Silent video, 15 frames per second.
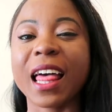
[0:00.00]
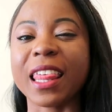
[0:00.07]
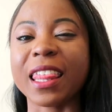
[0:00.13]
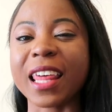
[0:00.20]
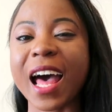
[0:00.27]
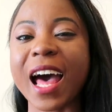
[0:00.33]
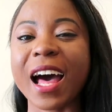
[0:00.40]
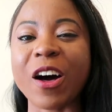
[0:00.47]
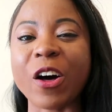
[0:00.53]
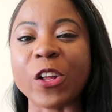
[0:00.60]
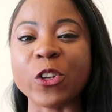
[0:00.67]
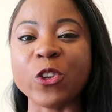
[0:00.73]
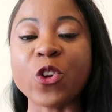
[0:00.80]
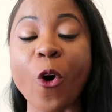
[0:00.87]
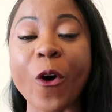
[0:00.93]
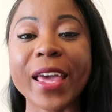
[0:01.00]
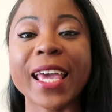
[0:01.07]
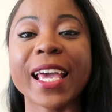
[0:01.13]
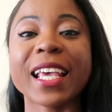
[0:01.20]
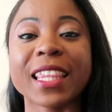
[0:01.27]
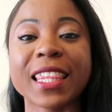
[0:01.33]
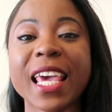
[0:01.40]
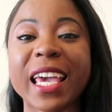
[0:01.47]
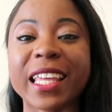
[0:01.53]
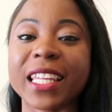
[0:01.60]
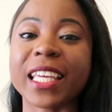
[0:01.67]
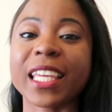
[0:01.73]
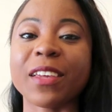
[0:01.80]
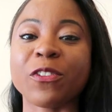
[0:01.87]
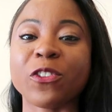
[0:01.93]
That annoying thing
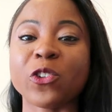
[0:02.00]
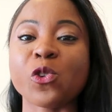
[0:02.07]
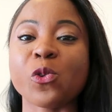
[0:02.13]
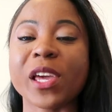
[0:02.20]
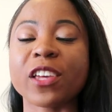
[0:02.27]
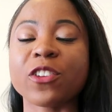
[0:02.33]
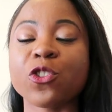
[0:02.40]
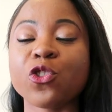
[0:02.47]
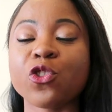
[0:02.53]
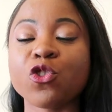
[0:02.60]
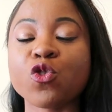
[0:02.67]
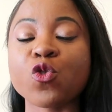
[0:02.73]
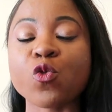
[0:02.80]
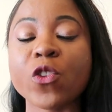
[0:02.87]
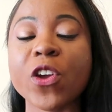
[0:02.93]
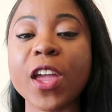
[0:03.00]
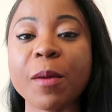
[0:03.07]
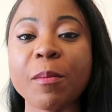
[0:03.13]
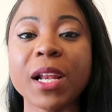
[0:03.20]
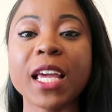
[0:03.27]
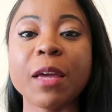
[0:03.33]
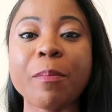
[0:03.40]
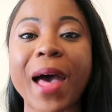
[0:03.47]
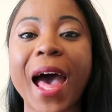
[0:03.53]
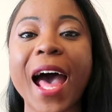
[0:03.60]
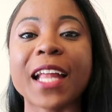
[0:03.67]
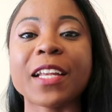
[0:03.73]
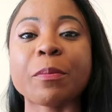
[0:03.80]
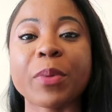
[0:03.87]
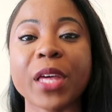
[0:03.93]
that gives you extremely
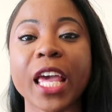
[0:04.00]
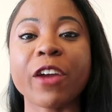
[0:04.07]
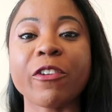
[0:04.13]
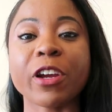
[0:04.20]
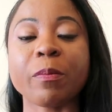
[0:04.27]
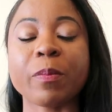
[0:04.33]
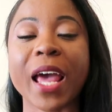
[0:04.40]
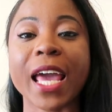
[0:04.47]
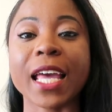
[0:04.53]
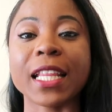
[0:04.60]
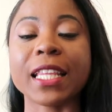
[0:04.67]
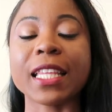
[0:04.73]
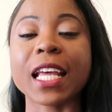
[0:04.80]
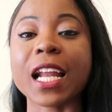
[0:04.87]
bad period pains.